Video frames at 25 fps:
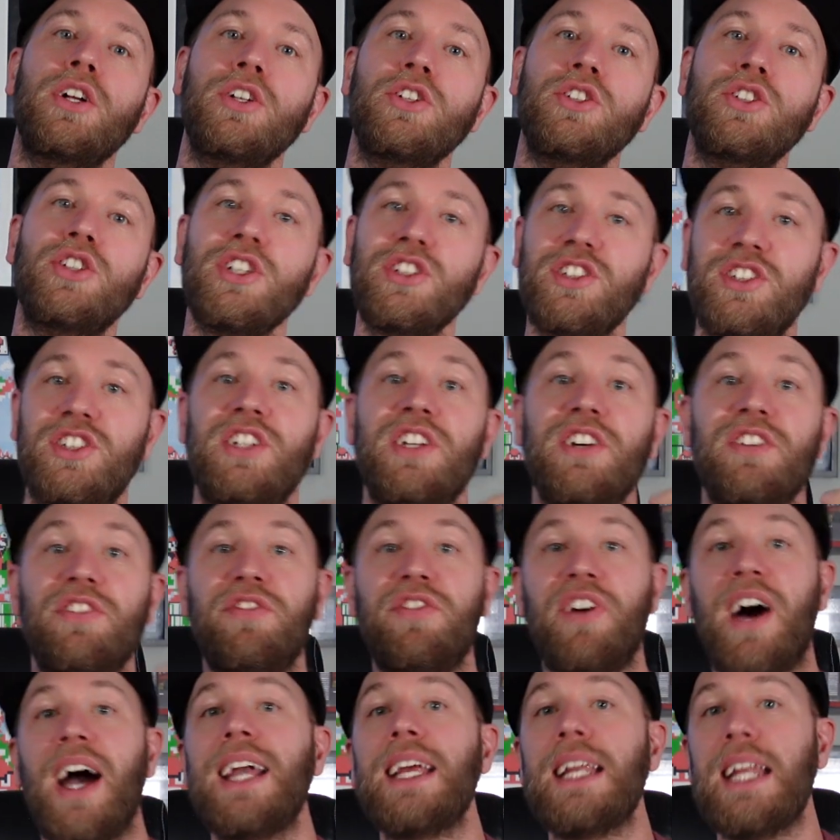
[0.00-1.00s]
Just
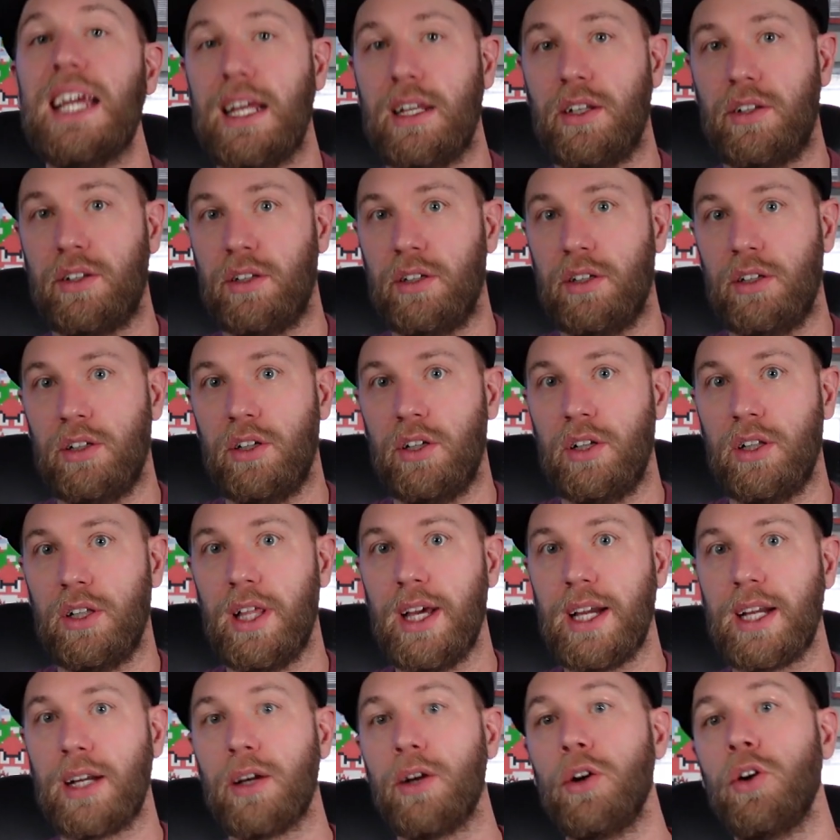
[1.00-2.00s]
define it.
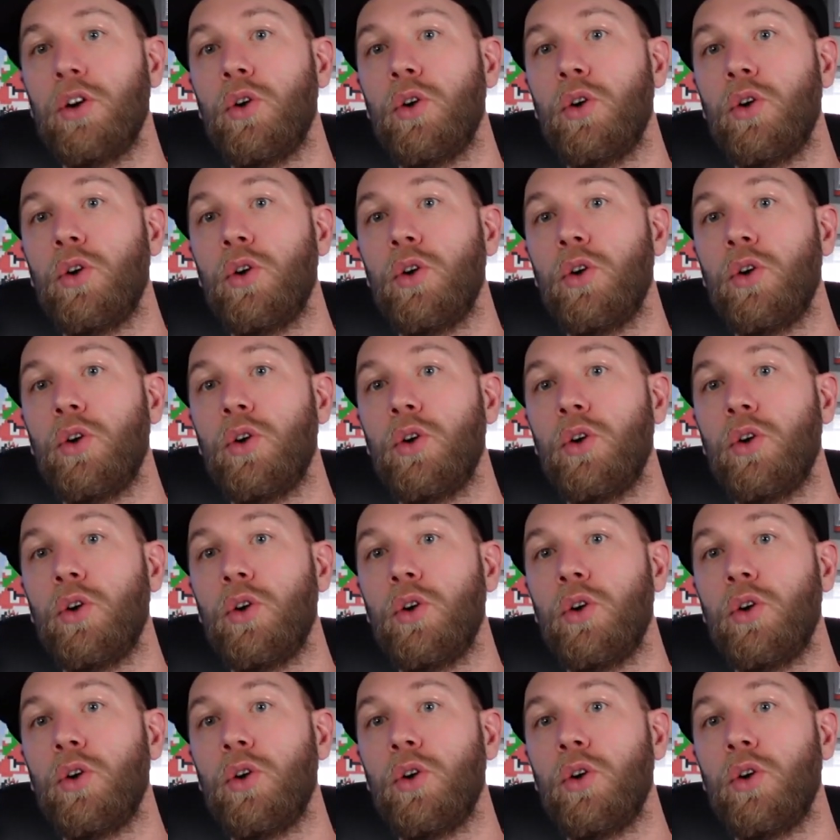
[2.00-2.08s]
Like,